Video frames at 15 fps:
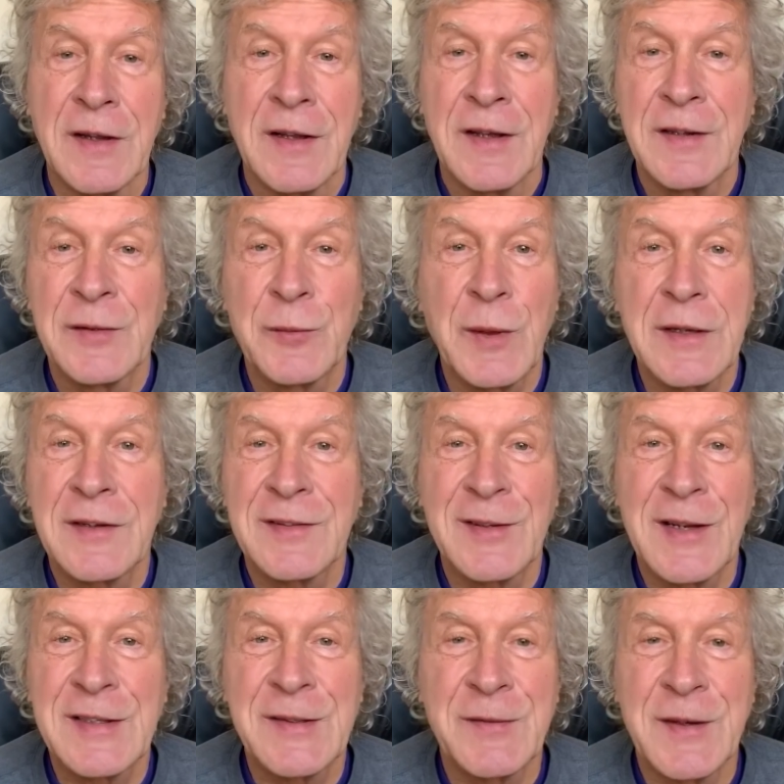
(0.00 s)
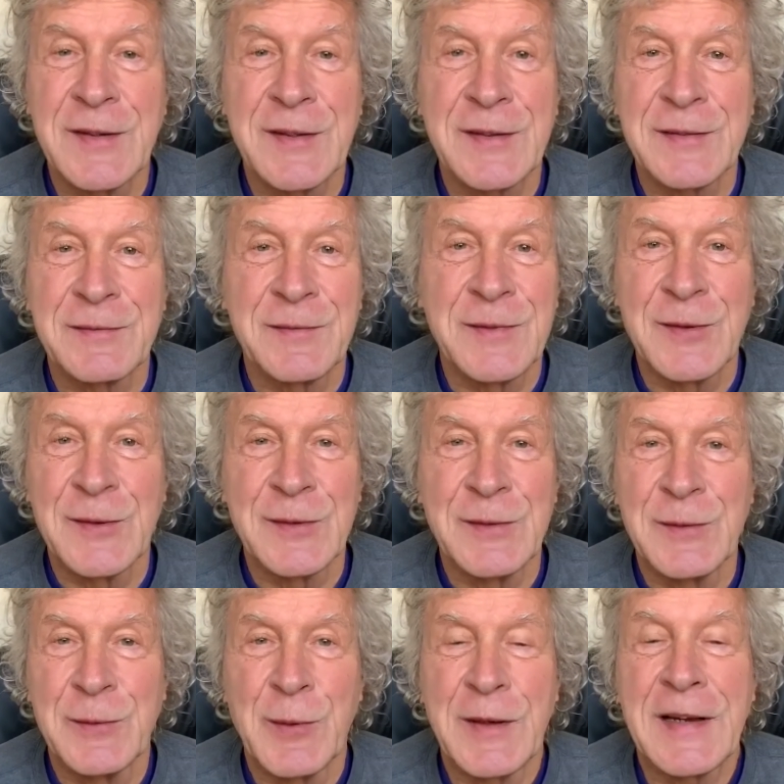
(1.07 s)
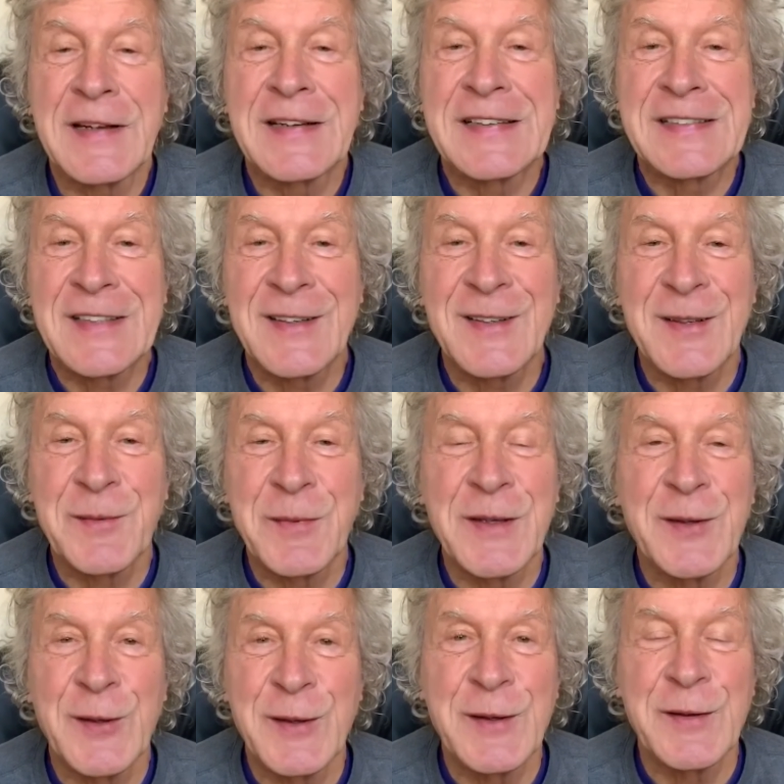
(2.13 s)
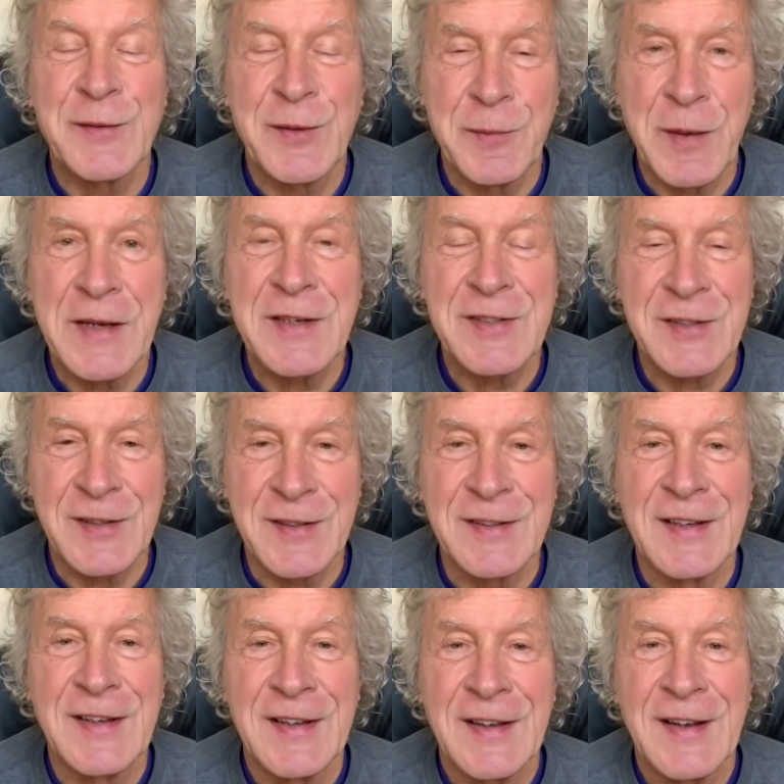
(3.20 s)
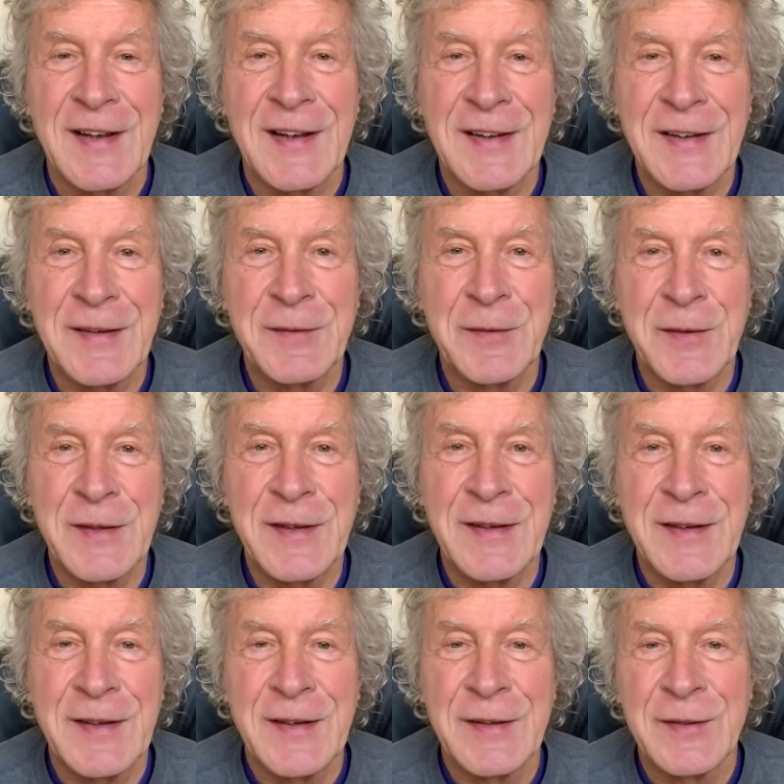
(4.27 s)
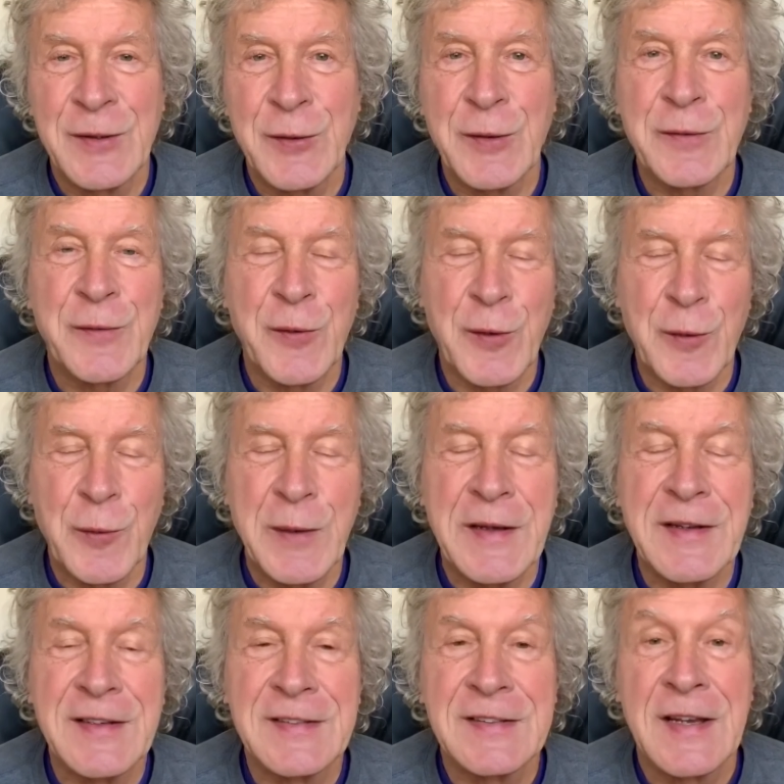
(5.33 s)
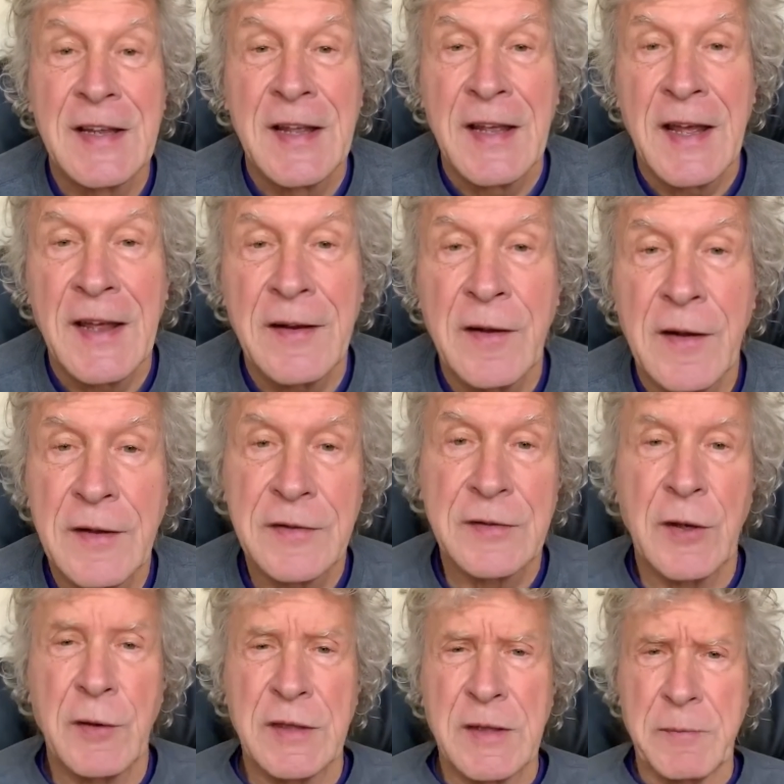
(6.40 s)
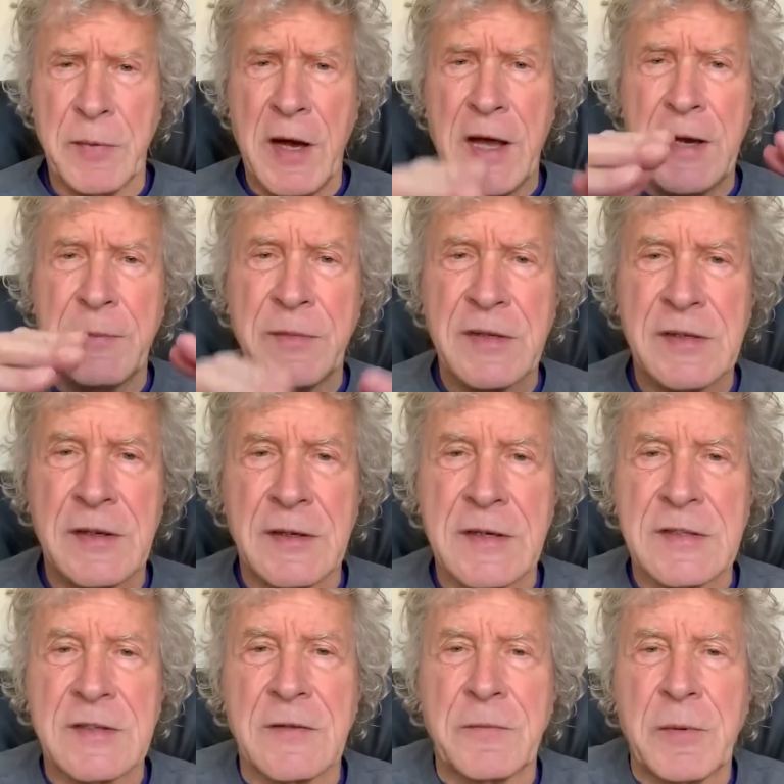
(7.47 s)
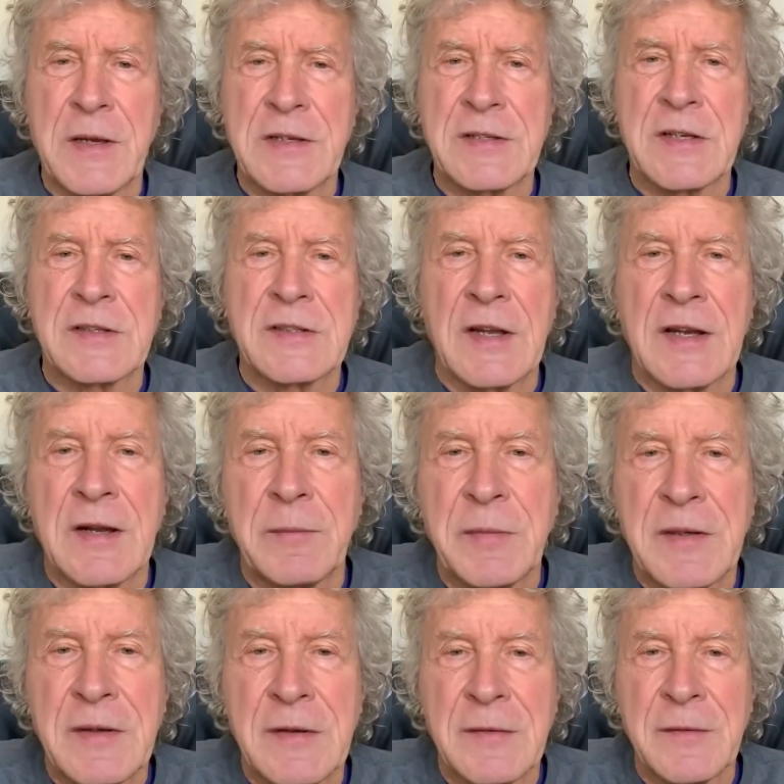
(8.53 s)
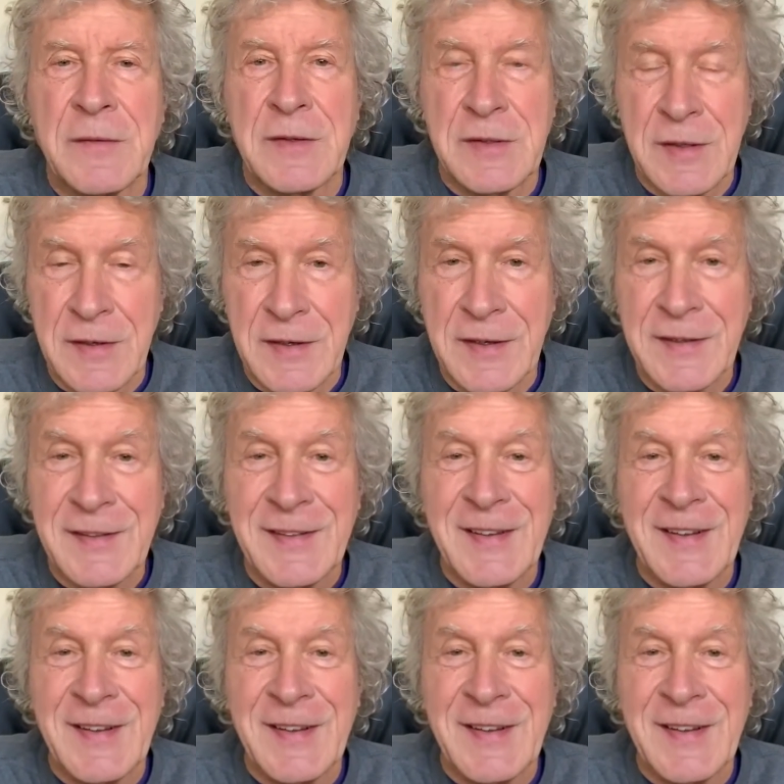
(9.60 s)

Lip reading: as well as lots of other, what I consider to be good information every 2 to 4 weeks. And also at the bottom, there's a list of places that I'll be visiting,